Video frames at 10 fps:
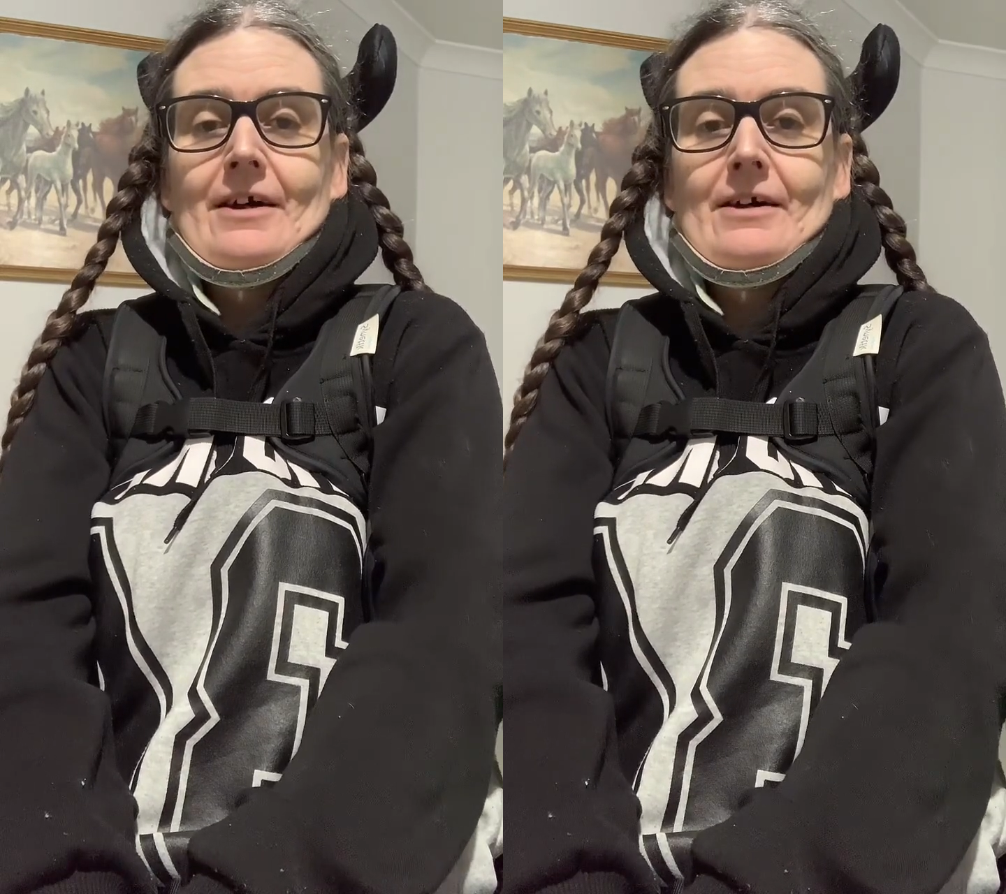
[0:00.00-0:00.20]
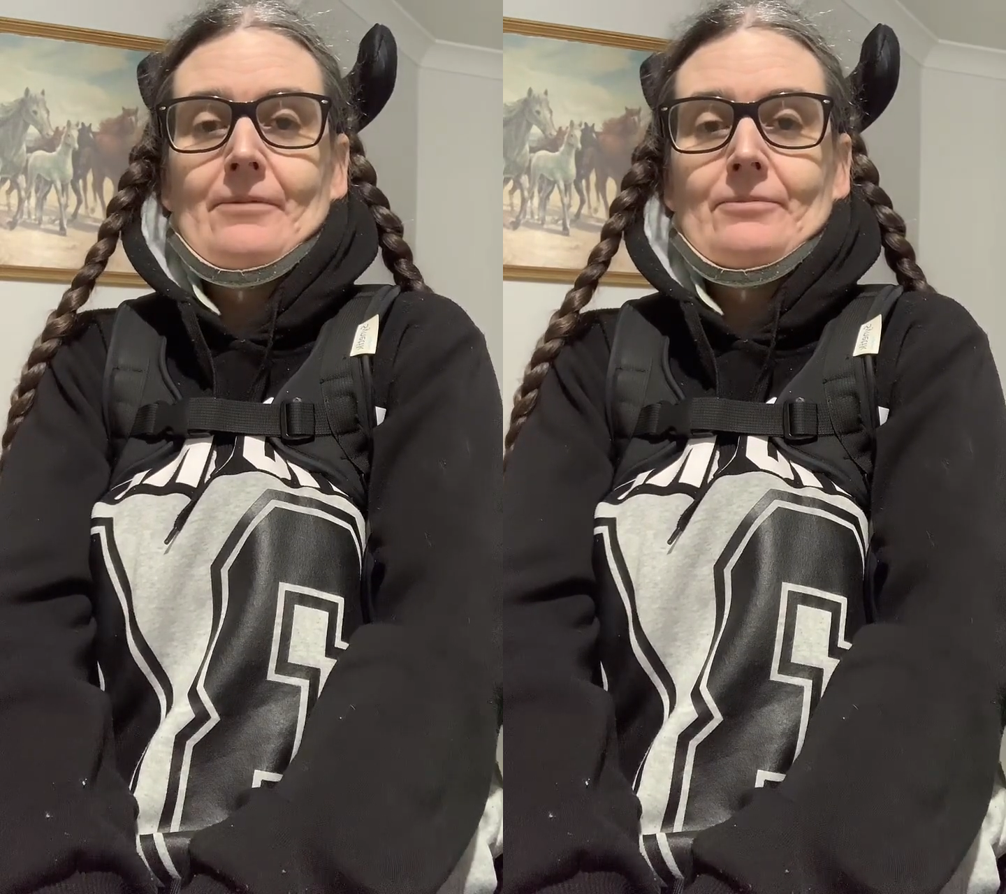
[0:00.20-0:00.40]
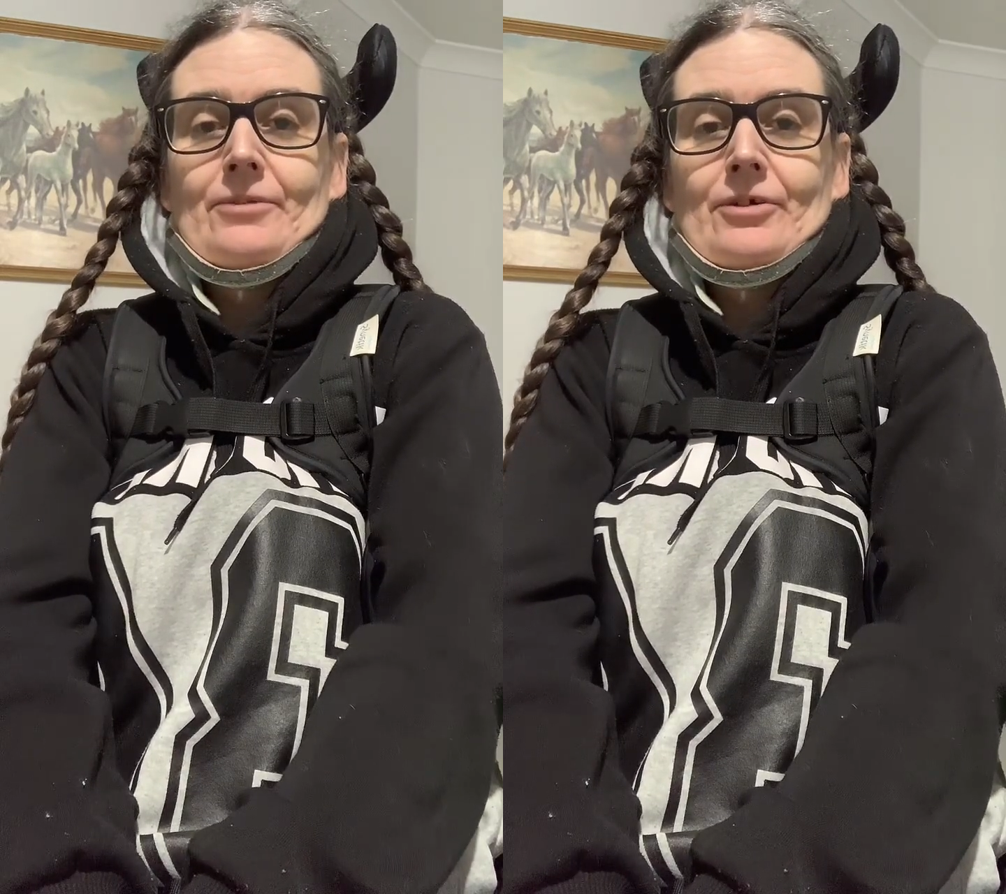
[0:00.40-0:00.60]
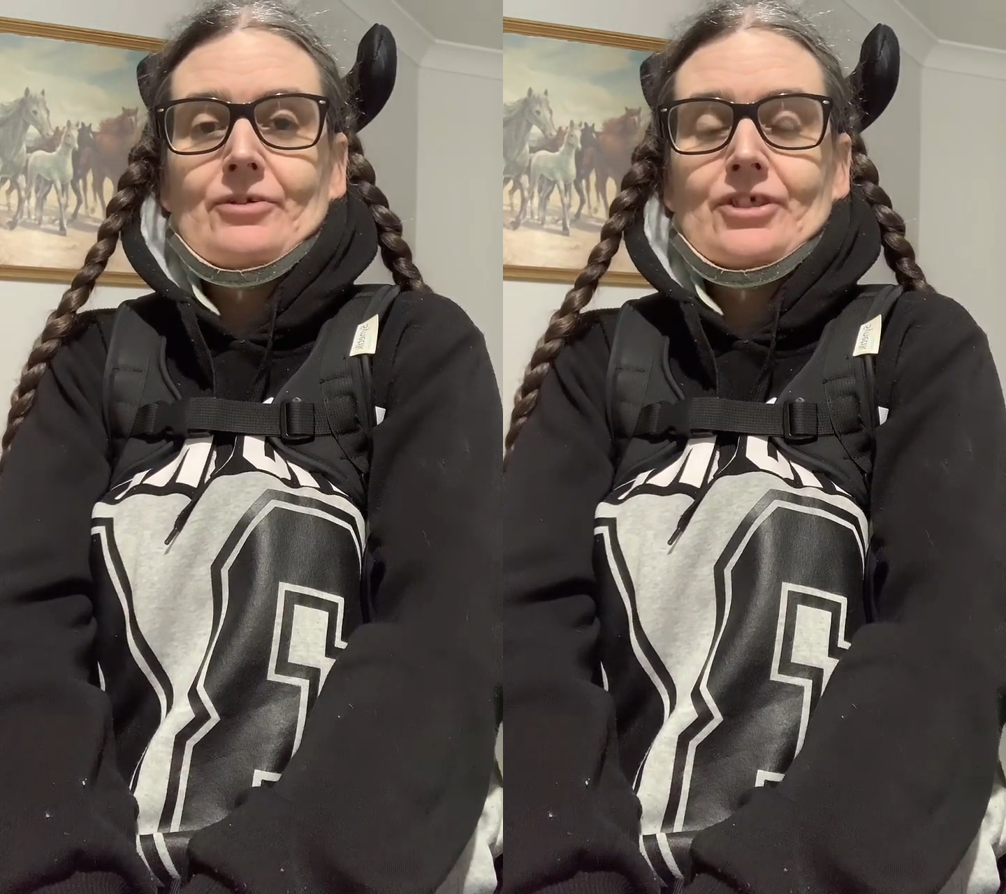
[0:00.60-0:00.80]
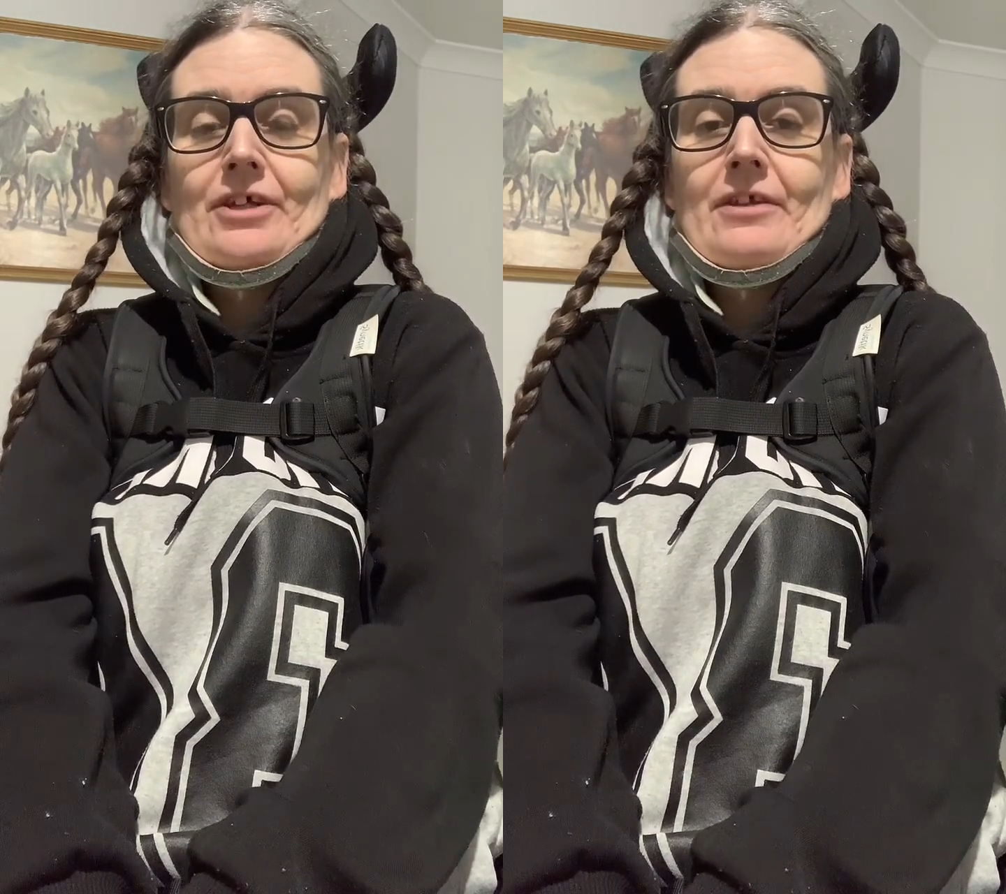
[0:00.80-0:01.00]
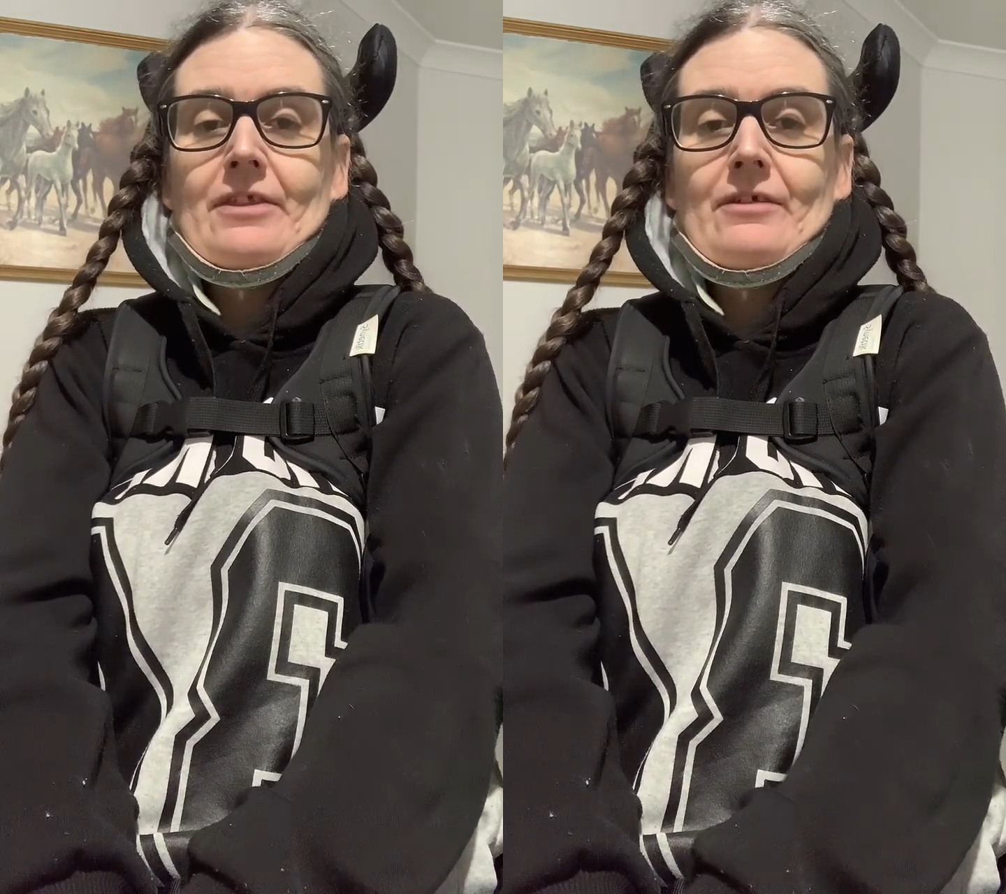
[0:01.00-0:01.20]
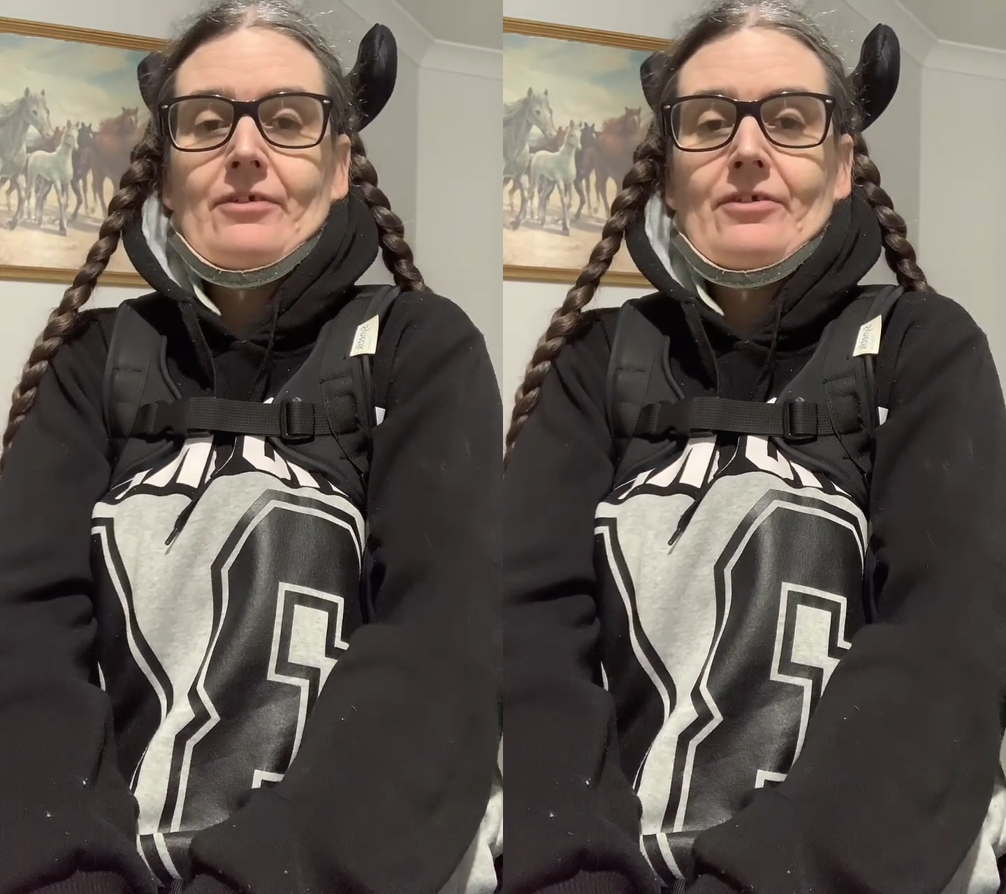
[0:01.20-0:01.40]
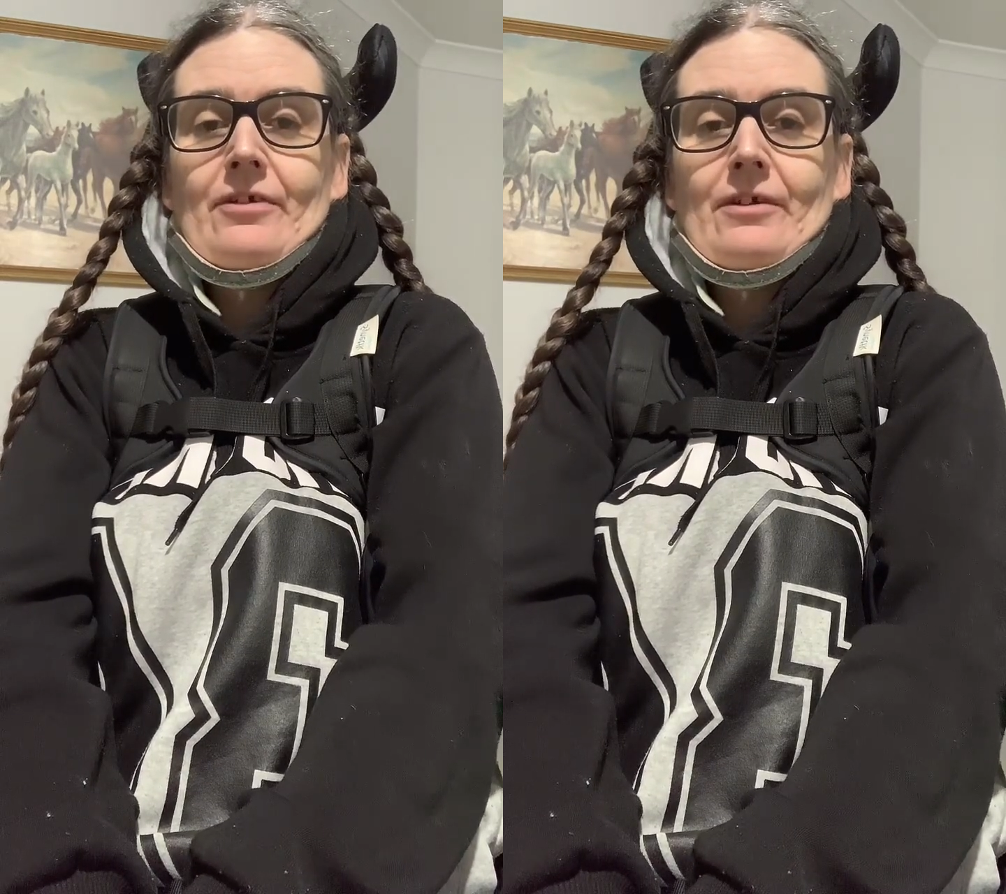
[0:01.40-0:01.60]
You can share this